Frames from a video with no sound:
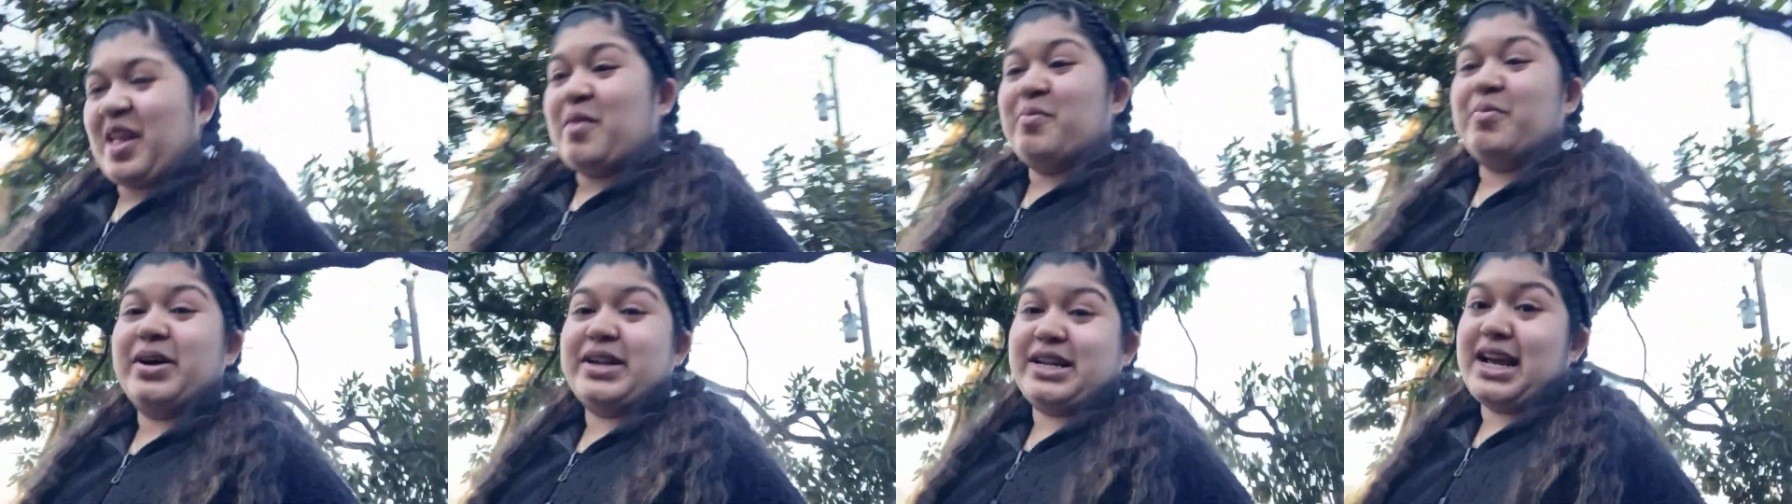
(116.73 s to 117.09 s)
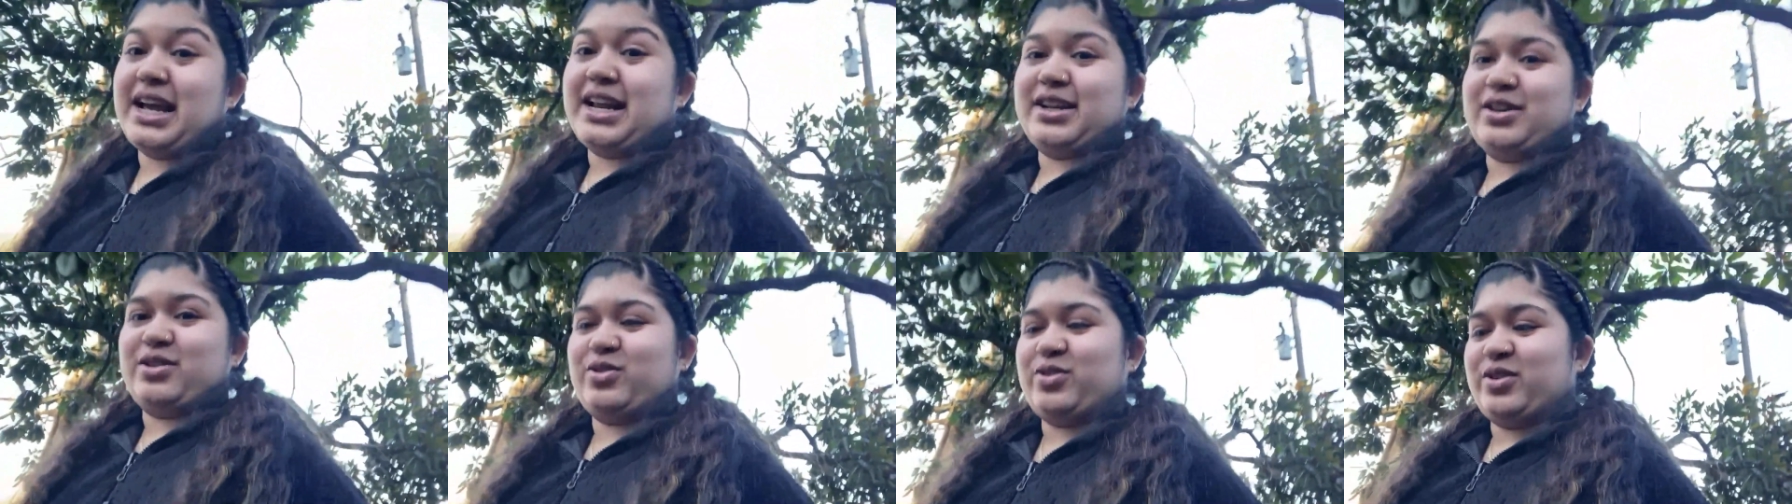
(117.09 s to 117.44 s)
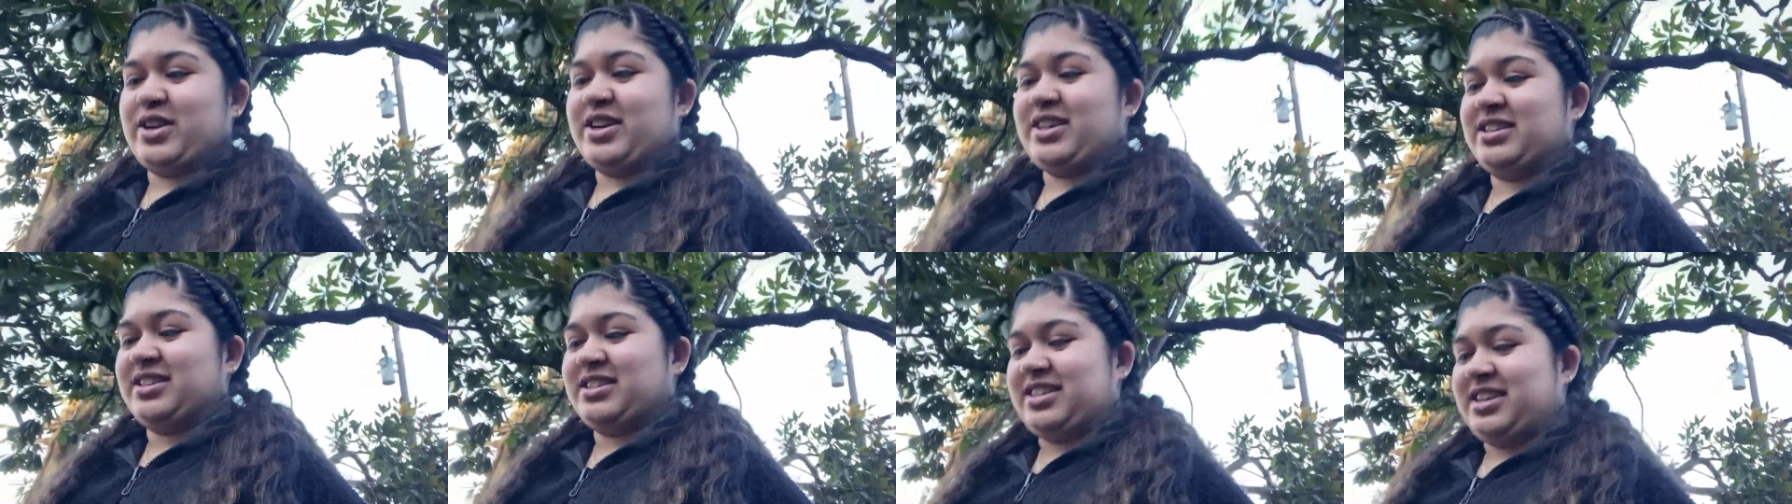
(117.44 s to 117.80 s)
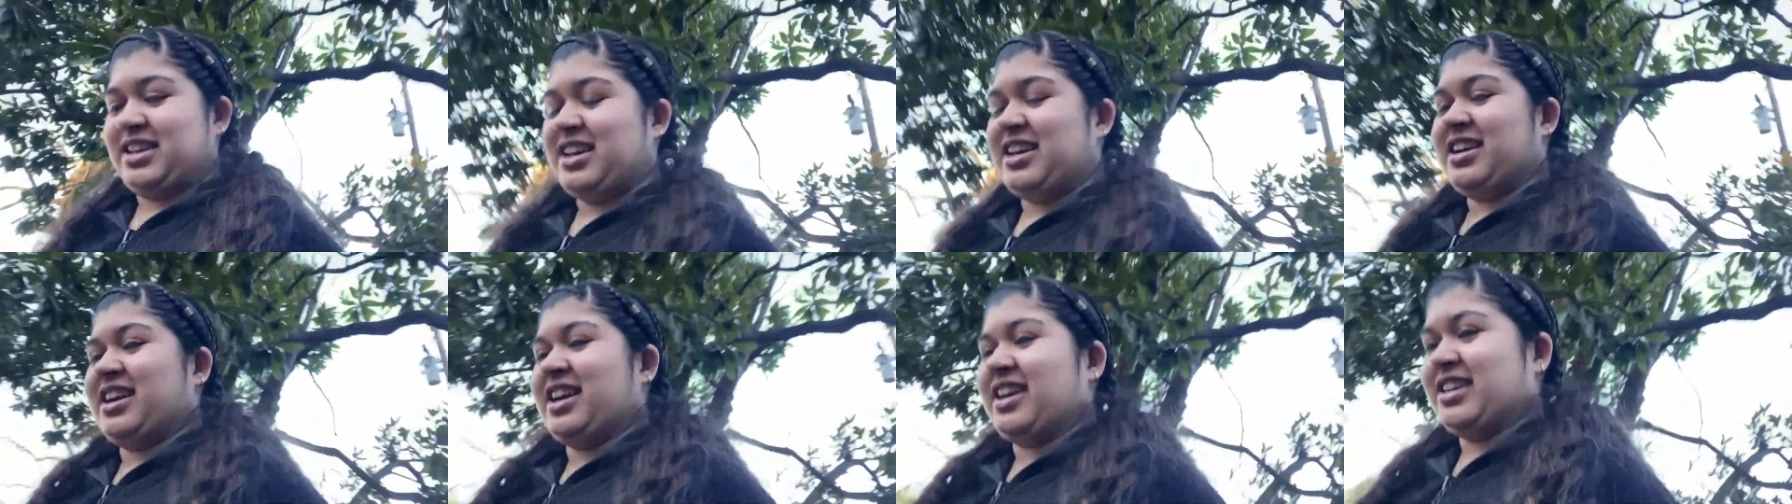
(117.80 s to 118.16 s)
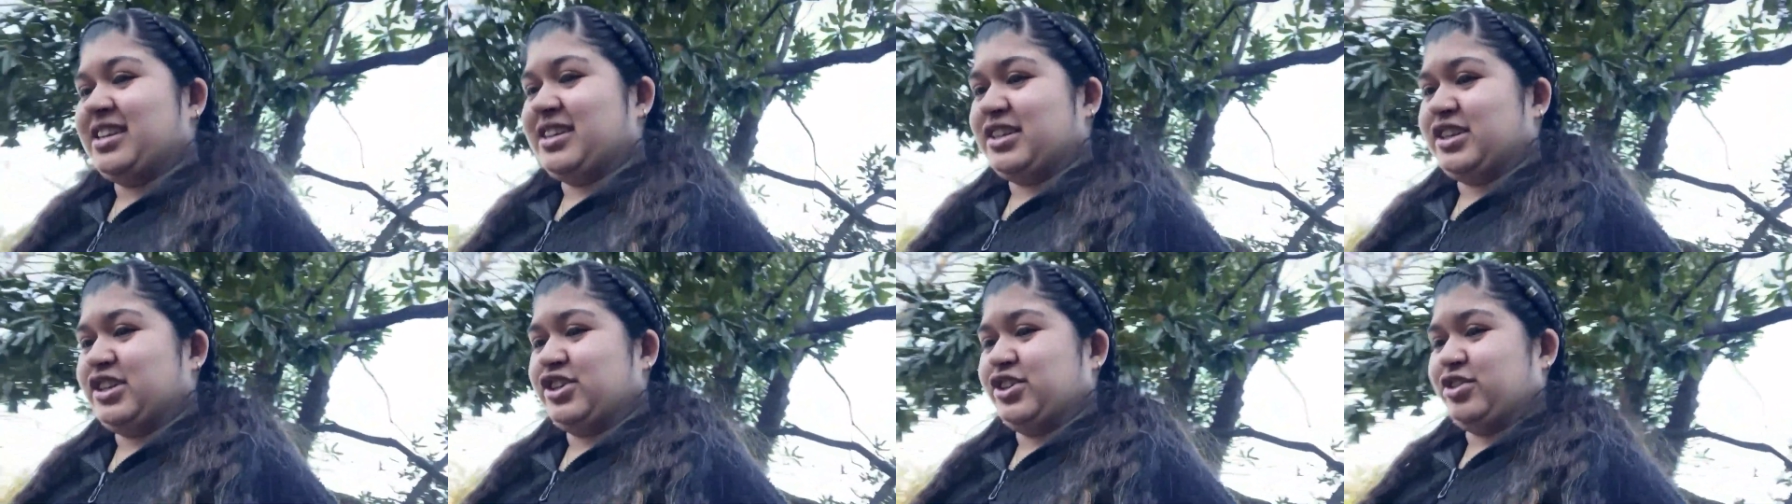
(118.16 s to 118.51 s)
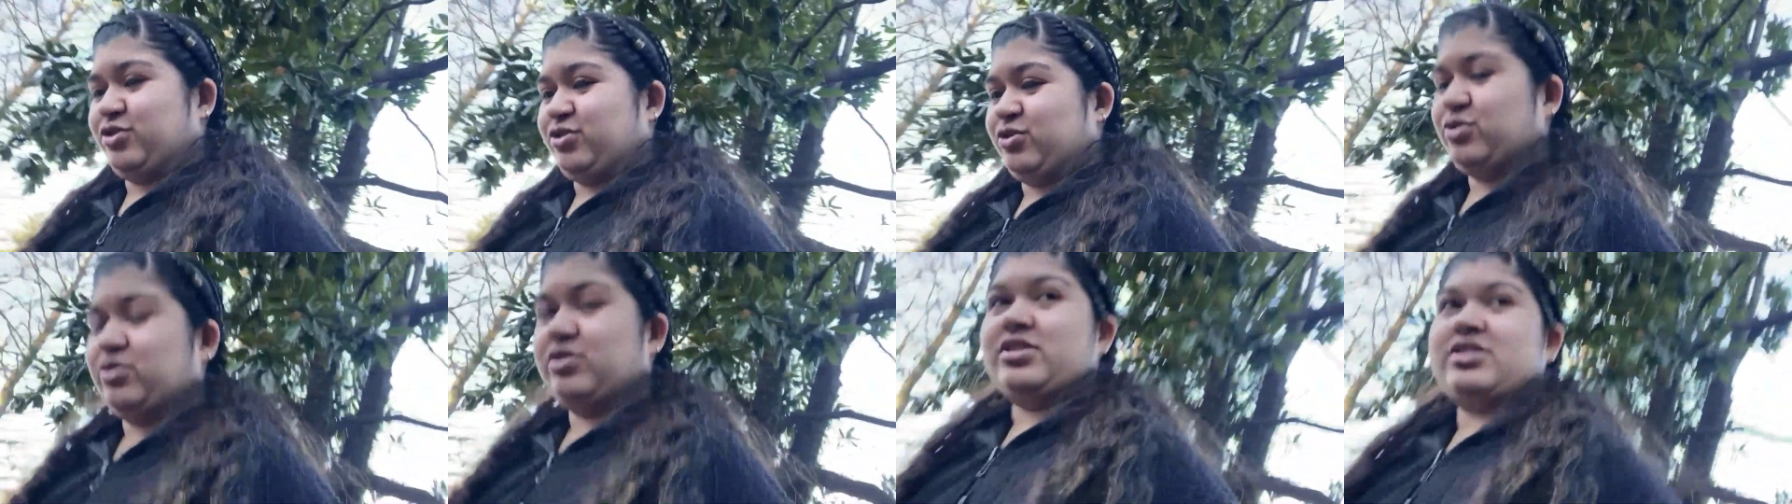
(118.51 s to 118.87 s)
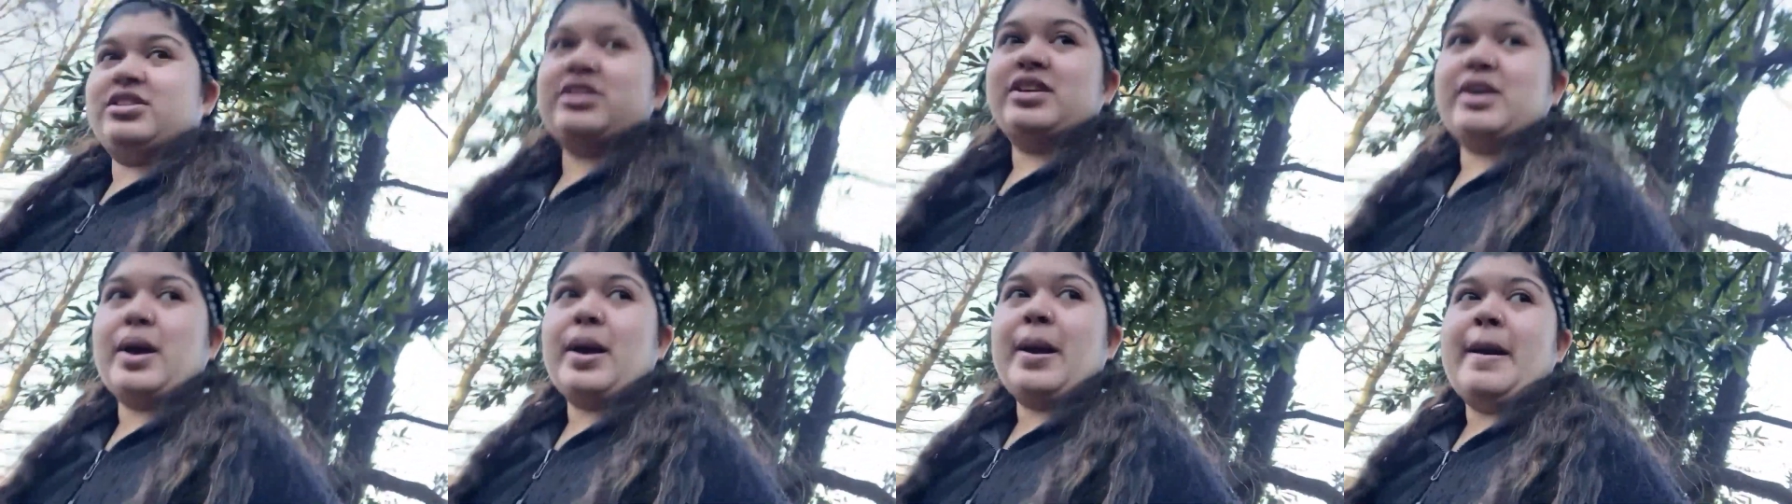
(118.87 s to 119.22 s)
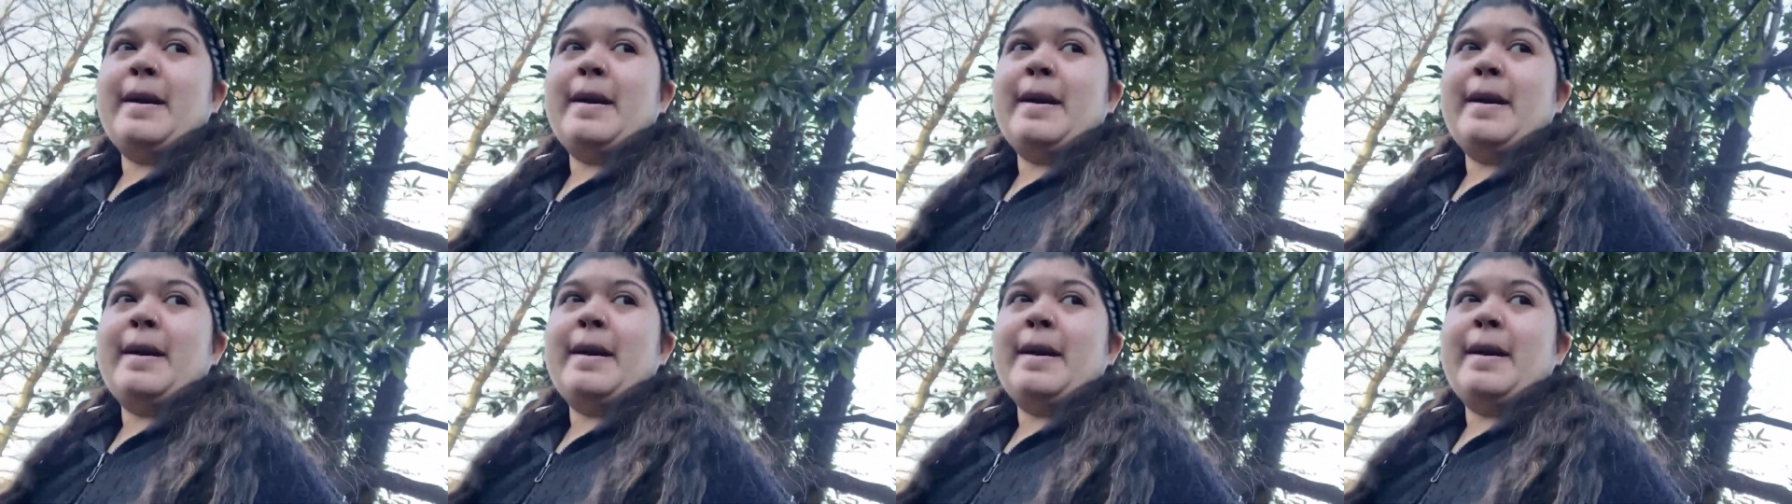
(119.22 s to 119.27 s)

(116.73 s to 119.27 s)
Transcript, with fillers: My dad crazy. He got issues.